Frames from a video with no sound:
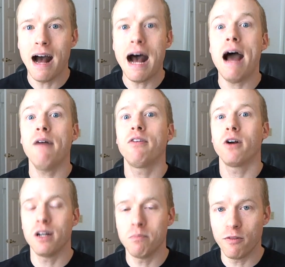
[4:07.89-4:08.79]
I've
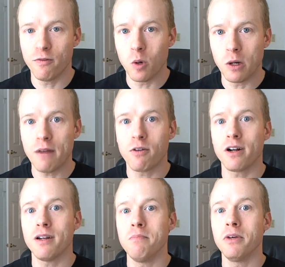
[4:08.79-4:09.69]
heard it before. I've
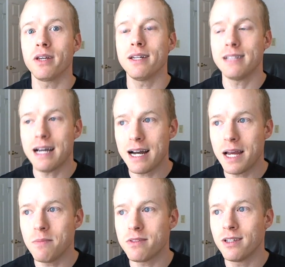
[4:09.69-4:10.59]
heard it a million
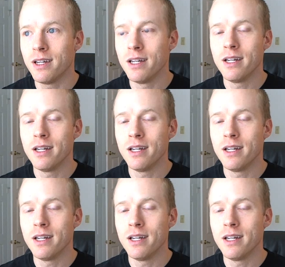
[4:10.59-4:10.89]
times,